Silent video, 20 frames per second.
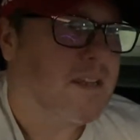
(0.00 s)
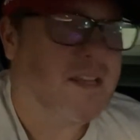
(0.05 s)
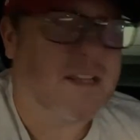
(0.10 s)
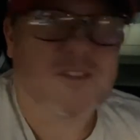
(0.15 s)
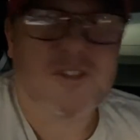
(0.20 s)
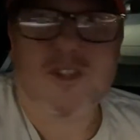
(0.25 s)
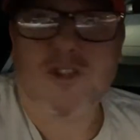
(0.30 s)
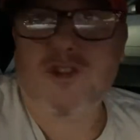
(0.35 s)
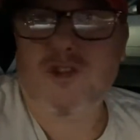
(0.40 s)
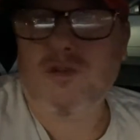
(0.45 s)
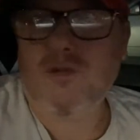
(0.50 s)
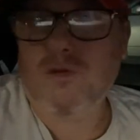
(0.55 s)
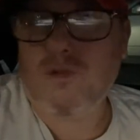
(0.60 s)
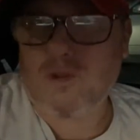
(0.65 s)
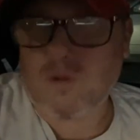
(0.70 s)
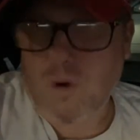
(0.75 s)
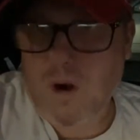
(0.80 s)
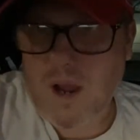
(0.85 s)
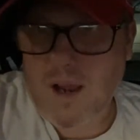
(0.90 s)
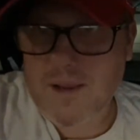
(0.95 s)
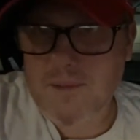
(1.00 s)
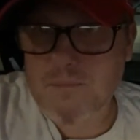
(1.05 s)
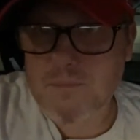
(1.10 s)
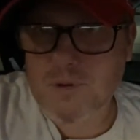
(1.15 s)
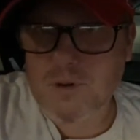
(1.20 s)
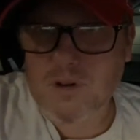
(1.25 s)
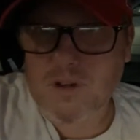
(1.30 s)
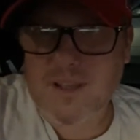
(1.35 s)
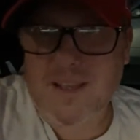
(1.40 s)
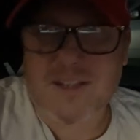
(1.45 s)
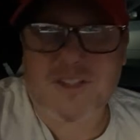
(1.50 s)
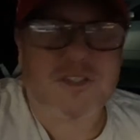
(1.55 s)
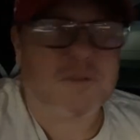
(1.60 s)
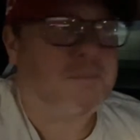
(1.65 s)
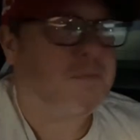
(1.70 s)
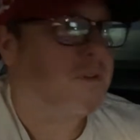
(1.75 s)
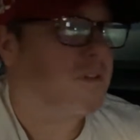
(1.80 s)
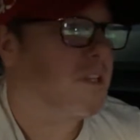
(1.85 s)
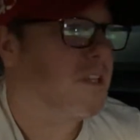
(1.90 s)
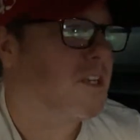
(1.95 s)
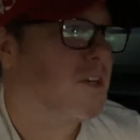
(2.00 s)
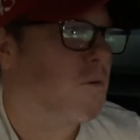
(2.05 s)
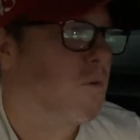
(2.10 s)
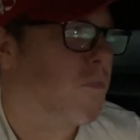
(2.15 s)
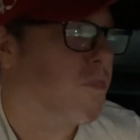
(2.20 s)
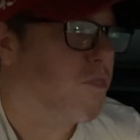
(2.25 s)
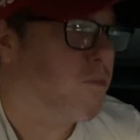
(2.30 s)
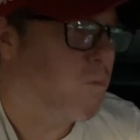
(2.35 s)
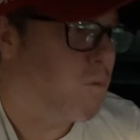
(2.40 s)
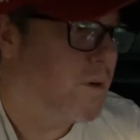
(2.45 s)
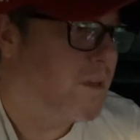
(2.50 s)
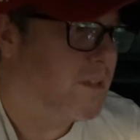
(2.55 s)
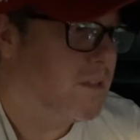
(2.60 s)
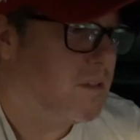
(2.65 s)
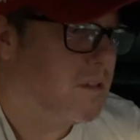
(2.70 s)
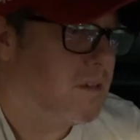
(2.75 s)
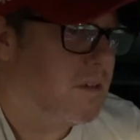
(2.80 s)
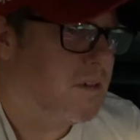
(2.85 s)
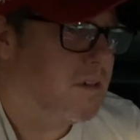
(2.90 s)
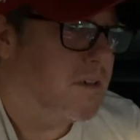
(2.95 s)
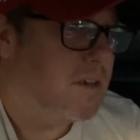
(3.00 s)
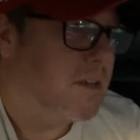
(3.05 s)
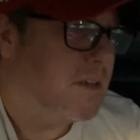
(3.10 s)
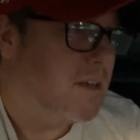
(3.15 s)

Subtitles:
It's a true crime book. It's a political thriller.